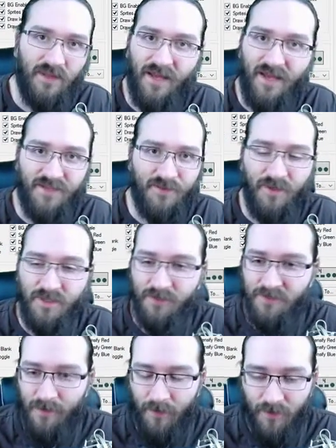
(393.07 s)
last week
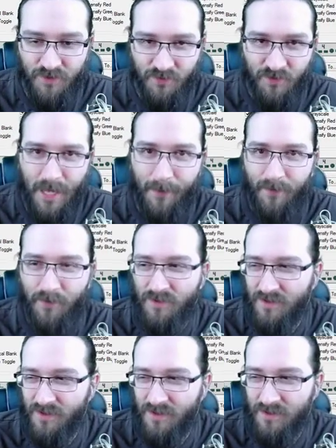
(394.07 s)
sometime, I wasn't really happy
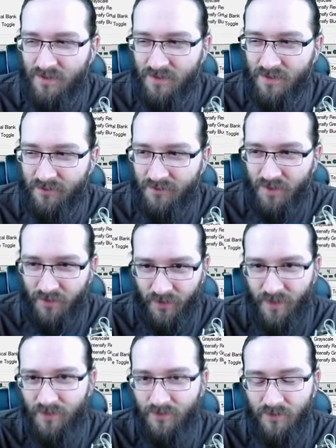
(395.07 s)
with the
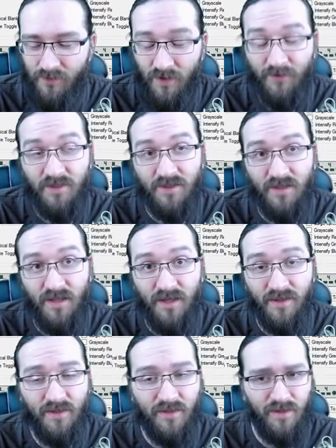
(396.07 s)
green. Well, I've mentioned a
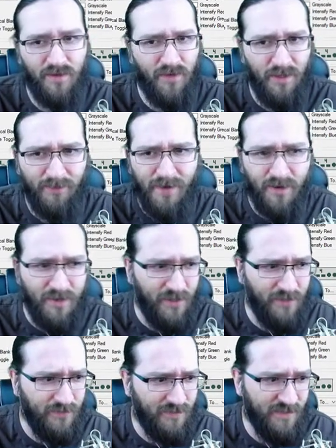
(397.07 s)
lot the green
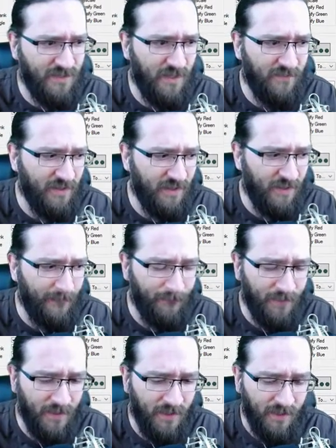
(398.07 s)
background stuff a lot.
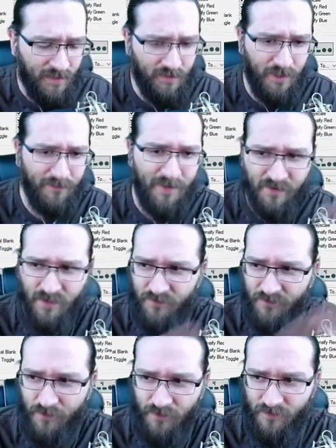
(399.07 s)
The green
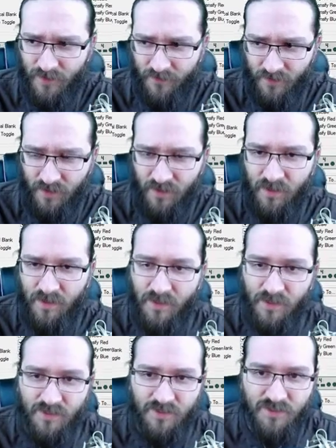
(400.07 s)
background for everything.
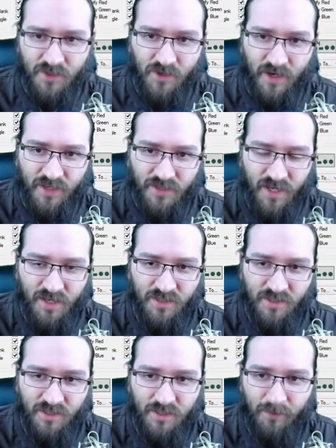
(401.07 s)
So I
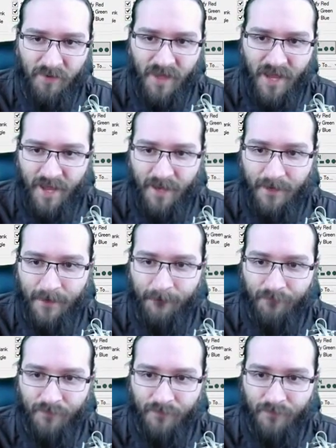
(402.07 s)
changed it to black.